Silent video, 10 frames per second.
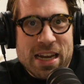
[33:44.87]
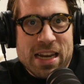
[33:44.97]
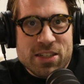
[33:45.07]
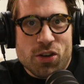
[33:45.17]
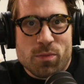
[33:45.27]

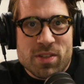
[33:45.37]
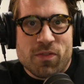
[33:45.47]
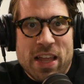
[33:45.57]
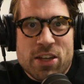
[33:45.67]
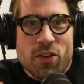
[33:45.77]
in terms
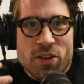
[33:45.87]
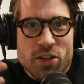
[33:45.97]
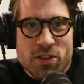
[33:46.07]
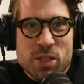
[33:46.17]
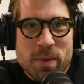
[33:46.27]
of like
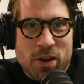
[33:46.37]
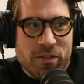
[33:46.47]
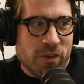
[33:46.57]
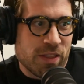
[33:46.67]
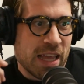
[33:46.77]
your
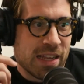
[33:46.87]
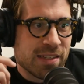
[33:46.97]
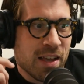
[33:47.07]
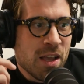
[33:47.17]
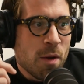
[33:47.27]
spirit for things.